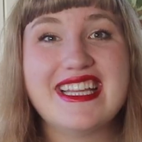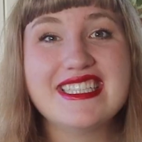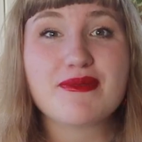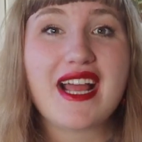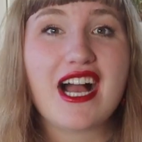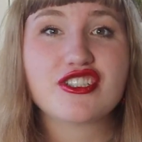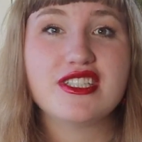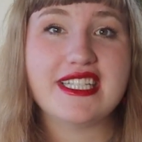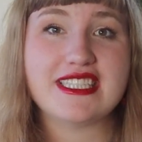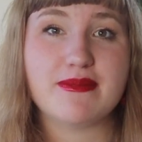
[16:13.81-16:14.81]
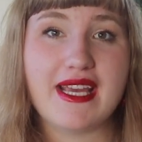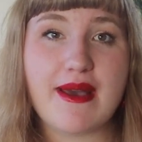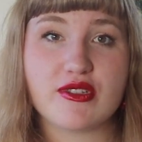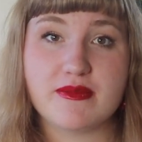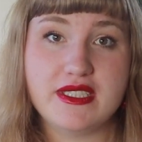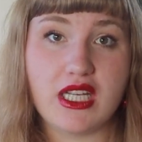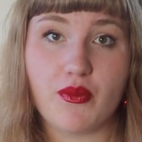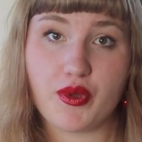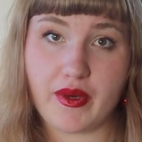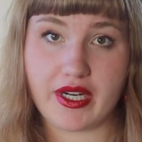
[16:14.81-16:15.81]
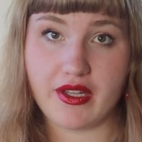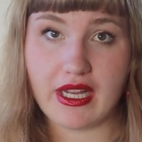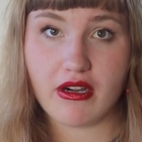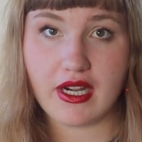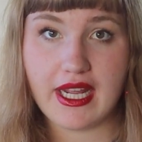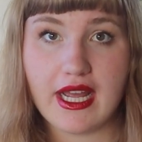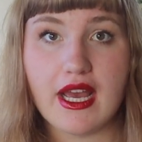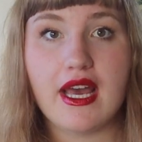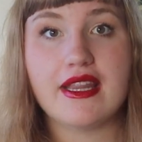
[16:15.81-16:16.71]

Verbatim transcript: This reaction needs to be able to be done with regularity.